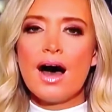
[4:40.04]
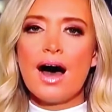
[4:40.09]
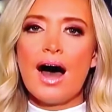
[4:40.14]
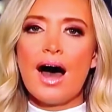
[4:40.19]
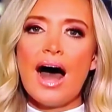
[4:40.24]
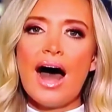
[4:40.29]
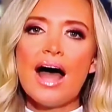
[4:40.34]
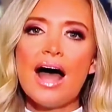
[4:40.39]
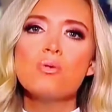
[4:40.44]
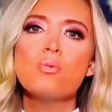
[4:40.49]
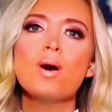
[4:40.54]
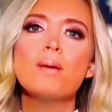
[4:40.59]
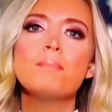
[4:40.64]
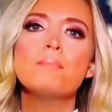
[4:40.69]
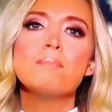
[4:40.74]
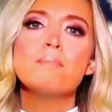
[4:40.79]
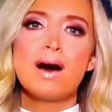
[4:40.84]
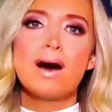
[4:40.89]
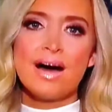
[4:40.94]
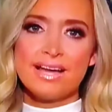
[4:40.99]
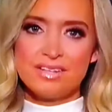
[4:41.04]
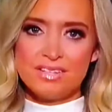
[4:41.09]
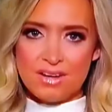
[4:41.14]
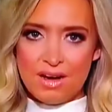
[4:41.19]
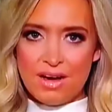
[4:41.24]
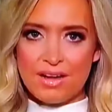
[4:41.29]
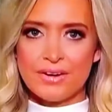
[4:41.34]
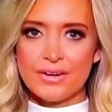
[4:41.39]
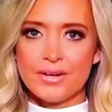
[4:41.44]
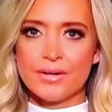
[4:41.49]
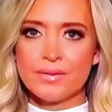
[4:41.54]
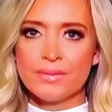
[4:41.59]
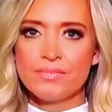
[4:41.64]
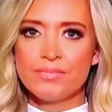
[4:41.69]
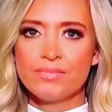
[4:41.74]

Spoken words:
I want my daughter